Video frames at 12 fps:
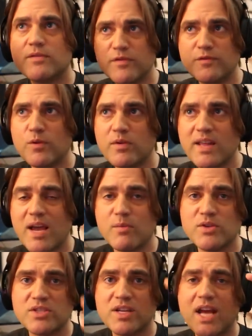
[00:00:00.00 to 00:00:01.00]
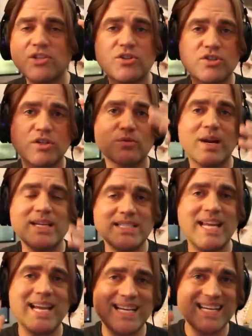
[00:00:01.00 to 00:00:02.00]
for that was not just great
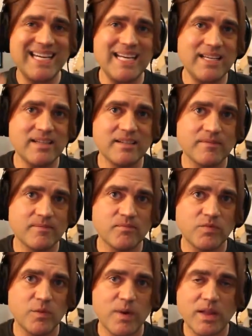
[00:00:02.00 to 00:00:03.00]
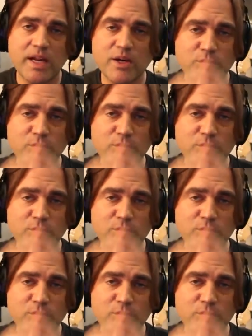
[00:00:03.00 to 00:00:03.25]
technique, right? A lot